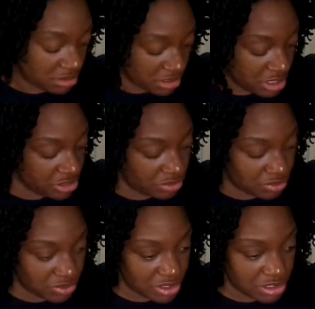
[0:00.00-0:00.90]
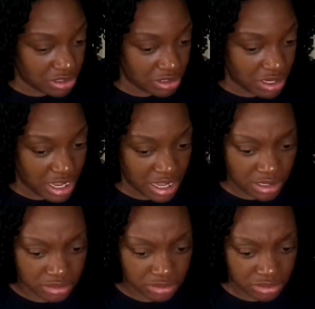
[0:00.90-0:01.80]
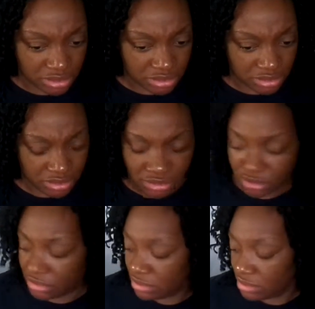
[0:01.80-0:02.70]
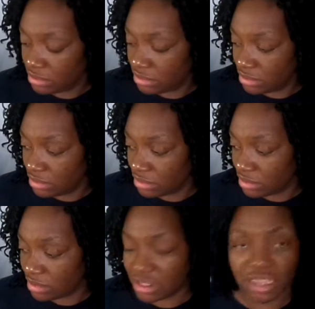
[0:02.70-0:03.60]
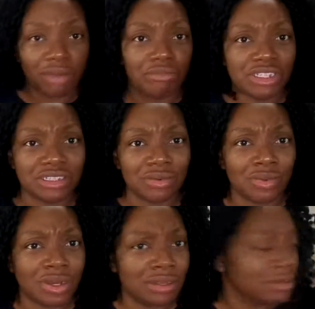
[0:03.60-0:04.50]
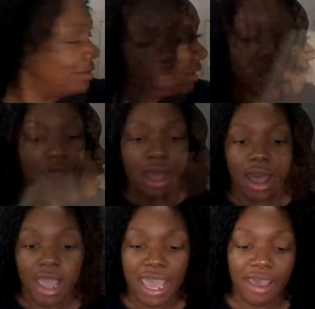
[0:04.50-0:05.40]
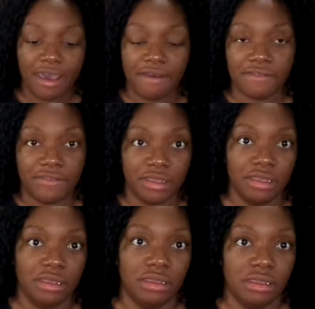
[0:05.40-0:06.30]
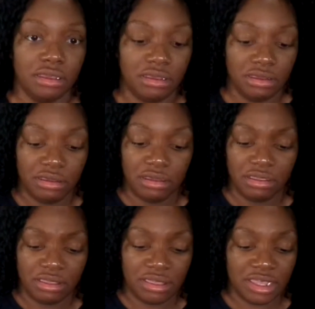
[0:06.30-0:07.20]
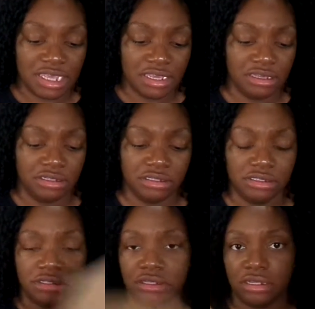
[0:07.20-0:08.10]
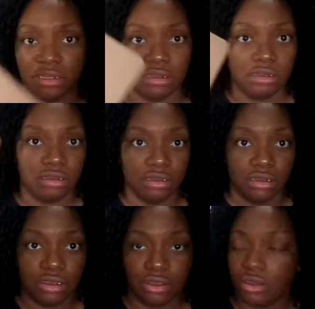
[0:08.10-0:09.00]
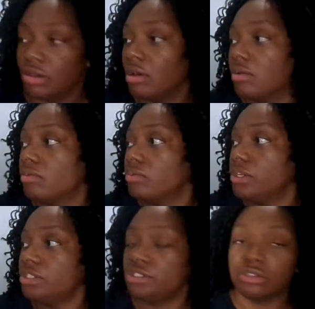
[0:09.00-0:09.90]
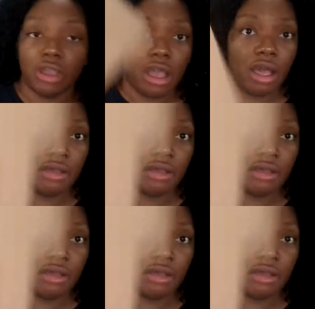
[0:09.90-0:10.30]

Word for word: I used 1, and I think I'm missing 1. I have these, which we